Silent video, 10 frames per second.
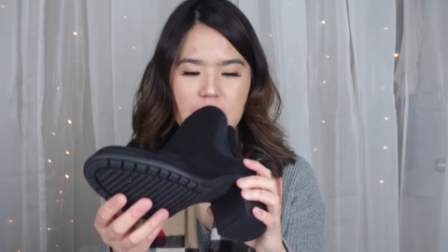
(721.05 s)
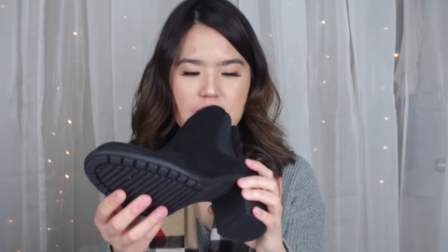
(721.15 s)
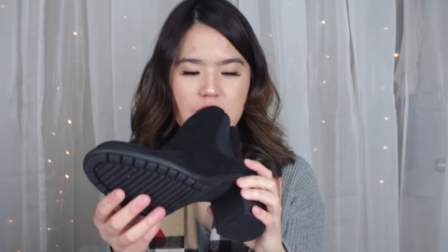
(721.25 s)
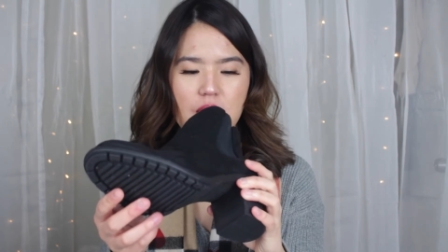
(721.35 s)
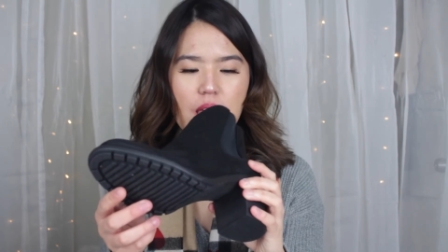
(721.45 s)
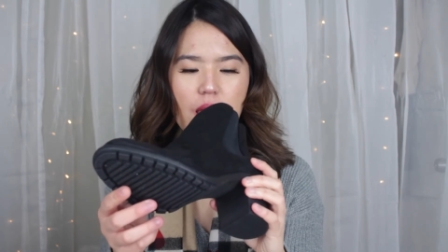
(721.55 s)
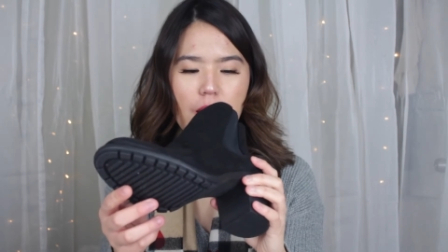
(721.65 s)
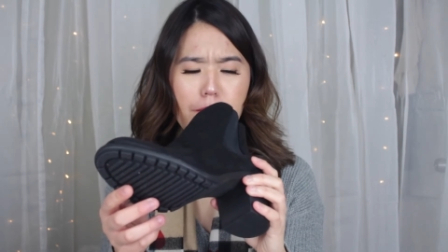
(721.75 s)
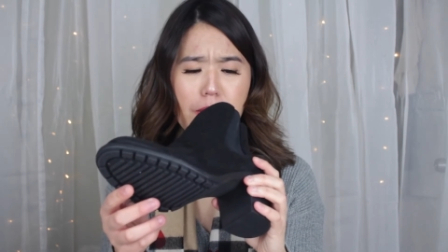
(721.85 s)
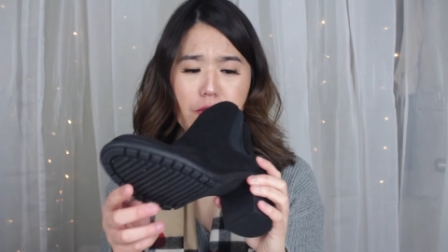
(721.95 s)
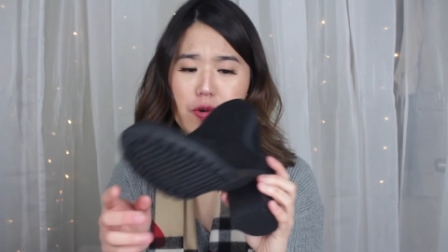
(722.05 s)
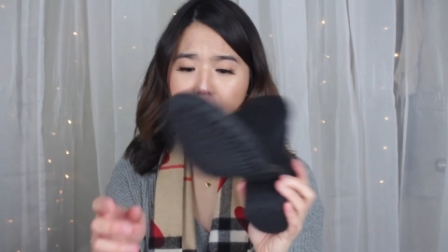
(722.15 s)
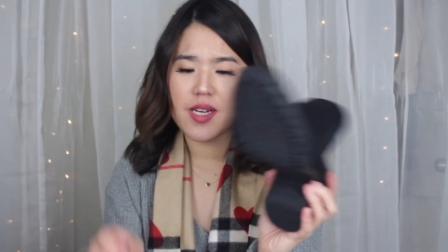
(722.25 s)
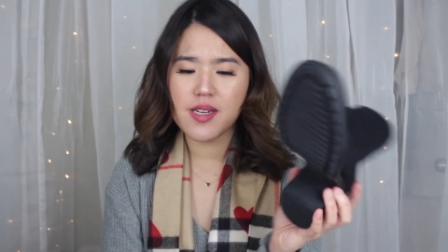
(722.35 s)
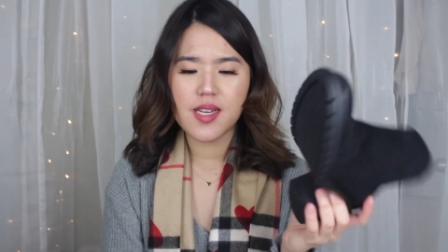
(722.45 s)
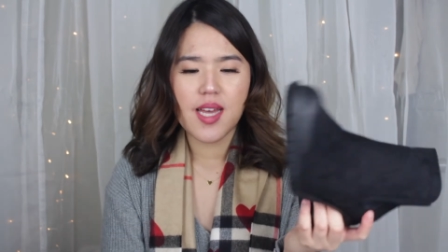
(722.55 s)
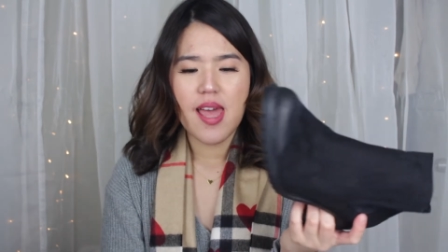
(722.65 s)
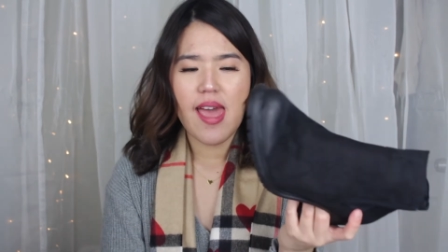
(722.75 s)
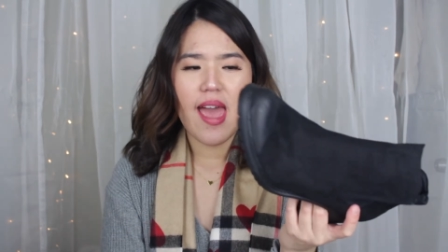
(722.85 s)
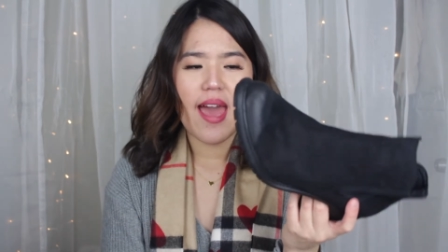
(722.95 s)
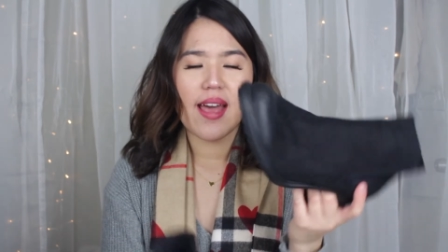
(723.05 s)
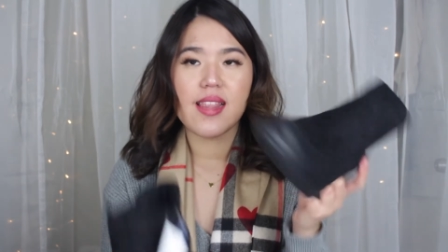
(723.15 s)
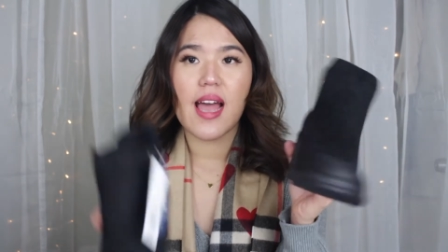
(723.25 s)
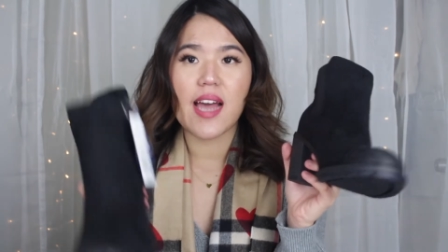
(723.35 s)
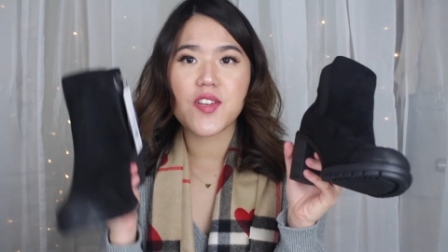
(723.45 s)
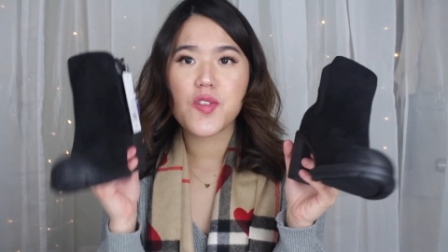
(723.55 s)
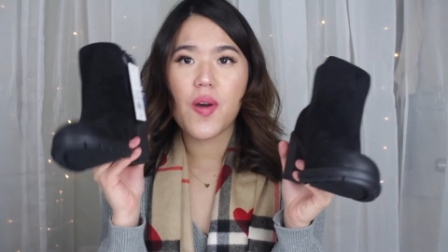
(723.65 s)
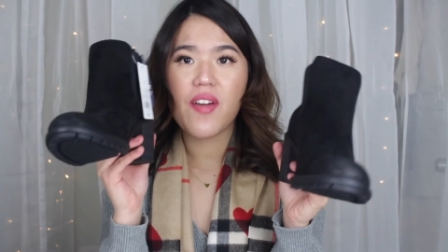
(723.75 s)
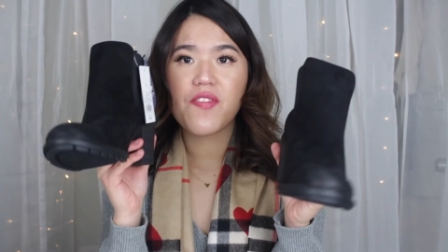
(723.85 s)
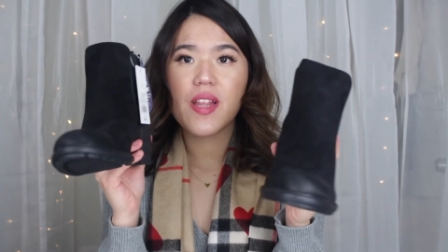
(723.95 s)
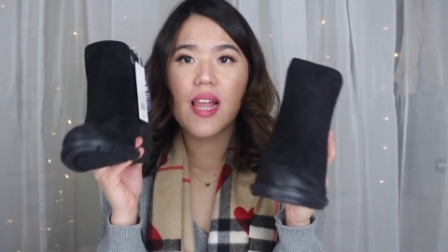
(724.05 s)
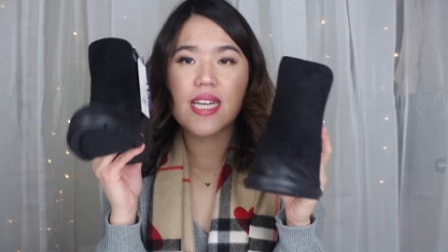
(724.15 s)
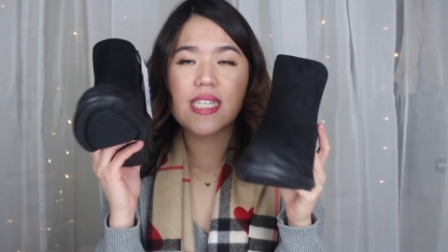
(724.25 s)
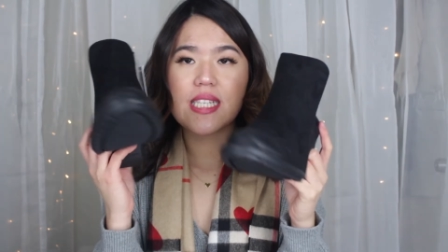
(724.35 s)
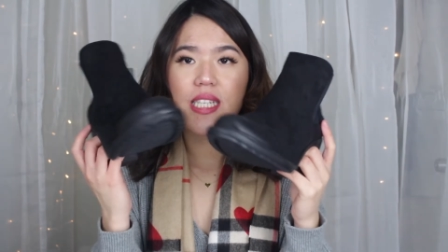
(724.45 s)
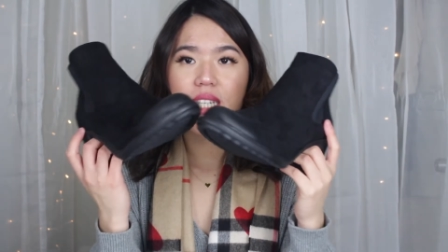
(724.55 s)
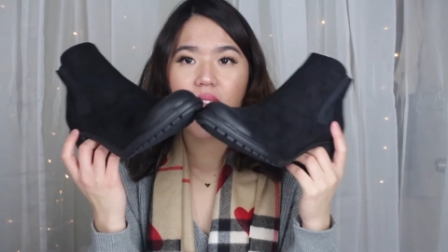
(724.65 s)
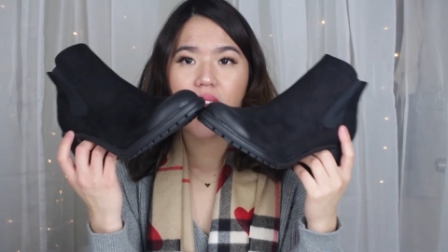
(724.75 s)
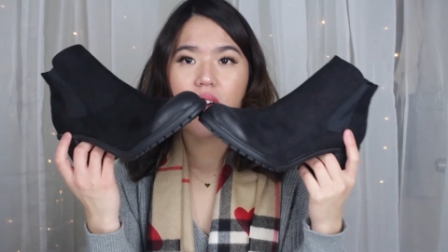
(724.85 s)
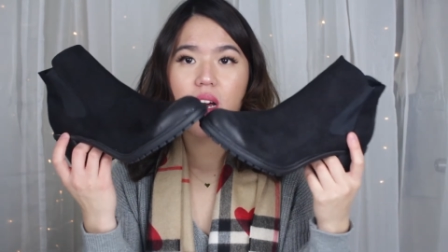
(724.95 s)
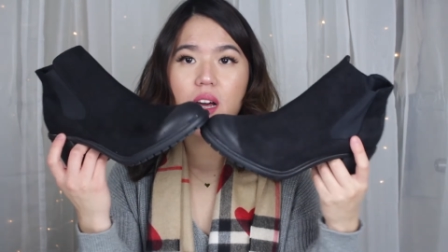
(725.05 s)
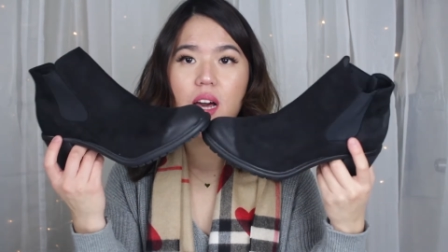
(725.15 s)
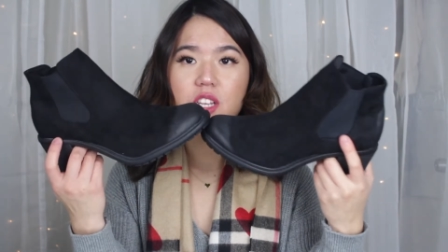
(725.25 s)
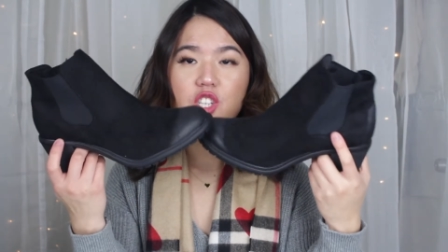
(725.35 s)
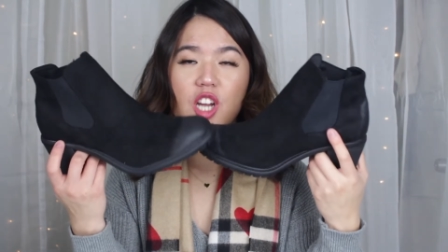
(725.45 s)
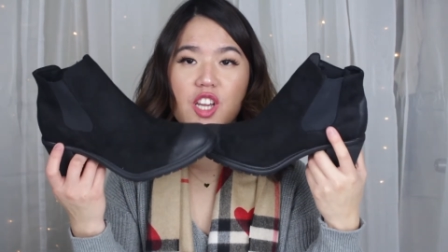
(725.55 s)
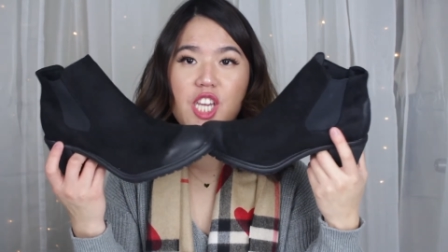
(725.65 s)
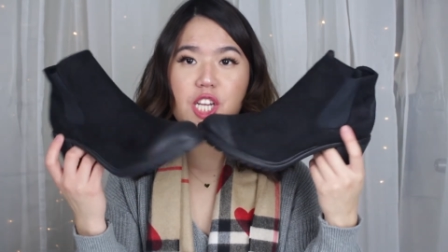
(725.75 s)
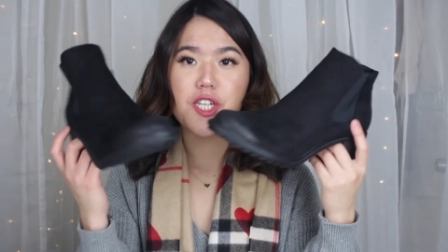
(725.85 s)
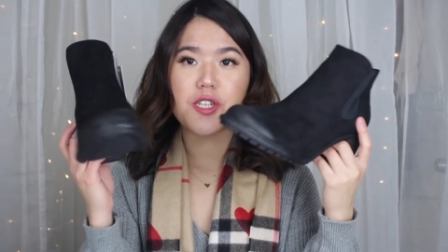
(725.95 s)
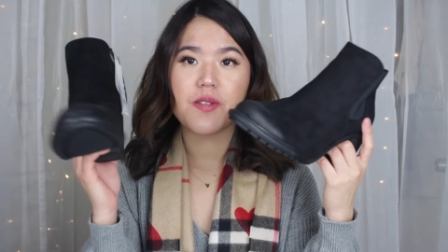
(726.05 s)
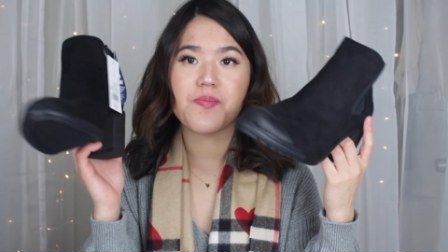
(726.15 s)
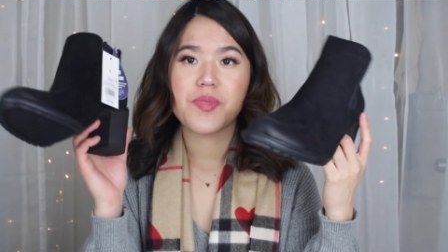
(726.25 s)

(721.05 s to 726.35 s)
is Merona. And I don't know, I feel like this is like a, a chunkier